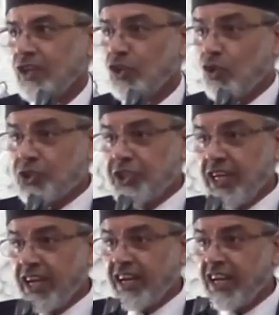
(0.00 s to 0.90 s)
You know,
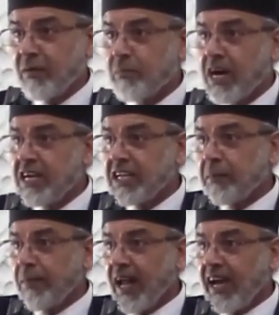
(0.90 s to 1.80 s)
sharing
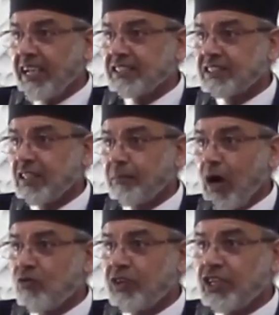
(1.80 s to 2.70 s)
multiplies the
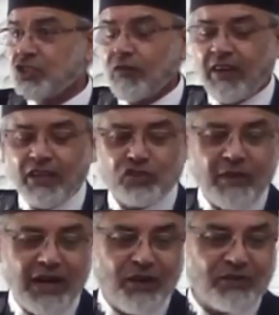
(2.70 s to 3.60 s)
bounties of Allah
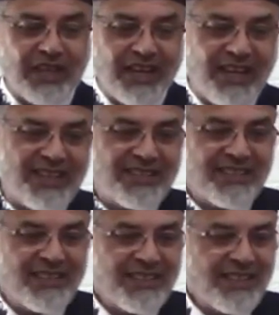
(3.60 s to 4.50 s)
subhanahu wa ta'ala.
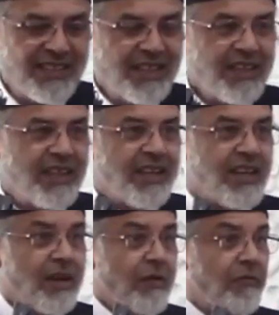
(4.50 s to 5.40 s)

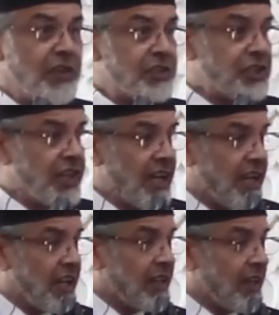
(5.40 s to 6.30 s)
With
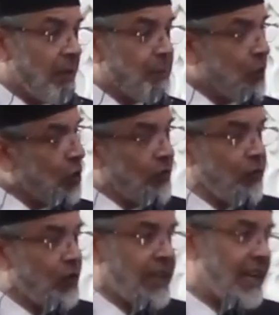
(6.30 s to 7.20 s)
sharing, a
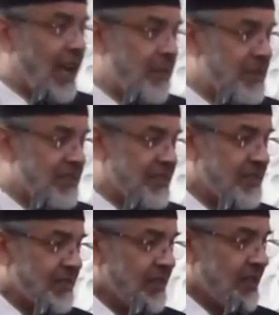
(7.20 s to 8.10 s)
beautiful thing
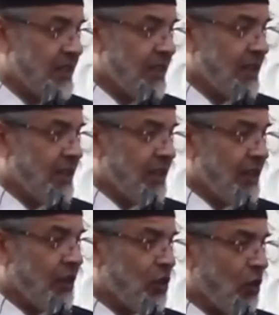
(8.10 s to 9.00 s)
happens.
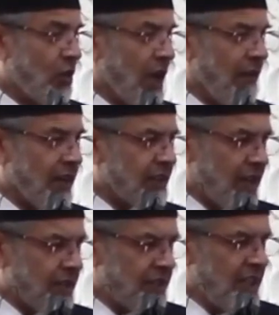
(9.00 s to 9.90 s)
You know, our
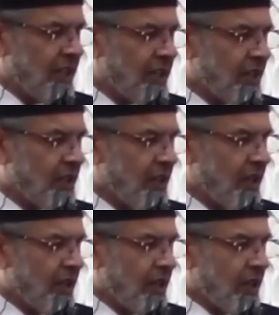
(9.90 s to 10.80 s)
taqdeer
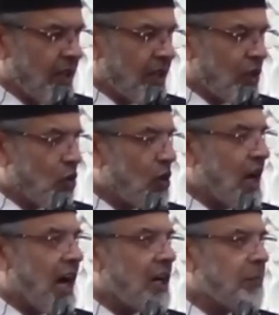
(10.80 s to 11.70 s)
could
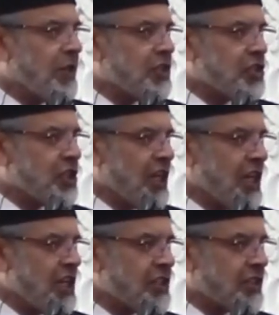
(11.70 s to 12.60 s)
not be
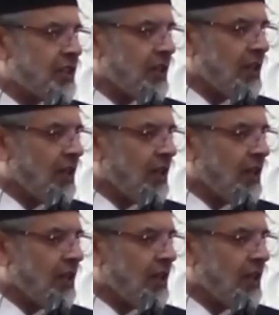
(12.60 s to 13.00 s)
changed